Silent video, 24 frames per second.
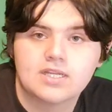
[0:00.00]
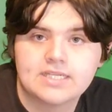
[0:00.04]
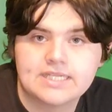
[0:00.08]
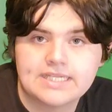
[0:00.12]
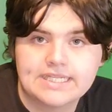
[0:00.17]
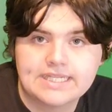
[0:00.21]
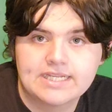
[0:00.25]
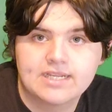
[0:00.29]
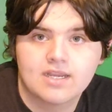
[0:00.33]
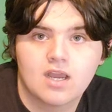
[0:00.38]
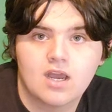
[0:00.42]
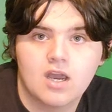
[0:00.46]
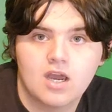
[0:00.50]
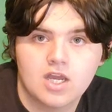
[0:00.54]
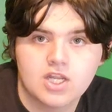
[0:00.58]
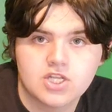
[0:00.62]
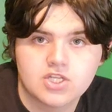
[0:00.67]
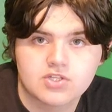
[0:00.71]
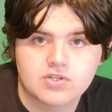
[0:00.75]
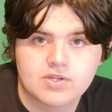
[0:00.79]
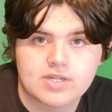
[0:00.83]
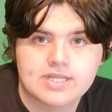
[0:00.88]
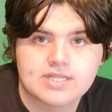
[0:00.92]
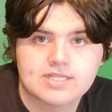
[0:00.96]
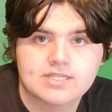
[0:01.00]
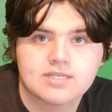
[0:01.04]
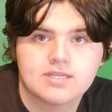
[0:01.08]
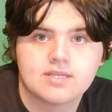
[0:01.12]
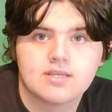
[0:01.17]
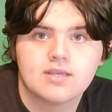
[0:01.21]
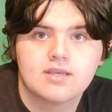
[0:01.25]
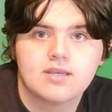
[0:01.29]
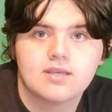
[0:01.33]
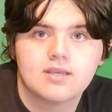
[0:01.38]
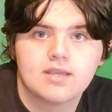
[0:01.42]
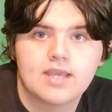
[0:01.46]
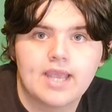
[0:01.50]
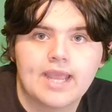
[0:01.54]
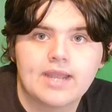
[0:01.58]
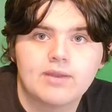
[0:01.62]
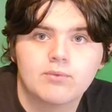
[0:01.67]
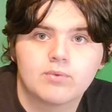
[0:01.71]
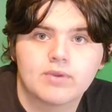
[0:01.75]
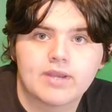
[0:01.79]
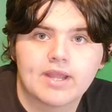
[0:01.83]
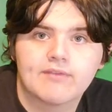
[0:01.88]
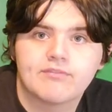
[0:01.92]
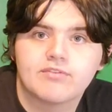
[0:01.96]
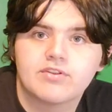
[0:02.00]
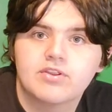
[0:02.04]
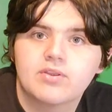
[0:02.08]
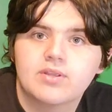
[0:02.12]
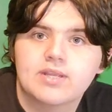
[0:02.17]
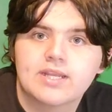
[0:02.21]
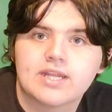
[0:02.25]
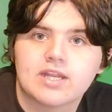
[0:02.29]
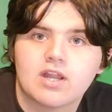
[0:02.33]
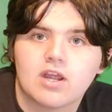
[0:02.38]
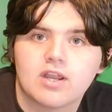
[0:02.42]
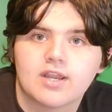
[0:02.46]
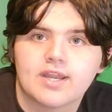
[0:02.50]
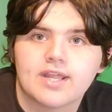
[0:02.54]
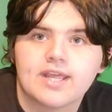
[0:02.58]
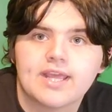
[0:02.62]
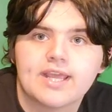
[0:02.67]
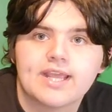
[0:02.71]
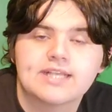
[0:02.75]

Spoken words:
d100s, and whatever you get on it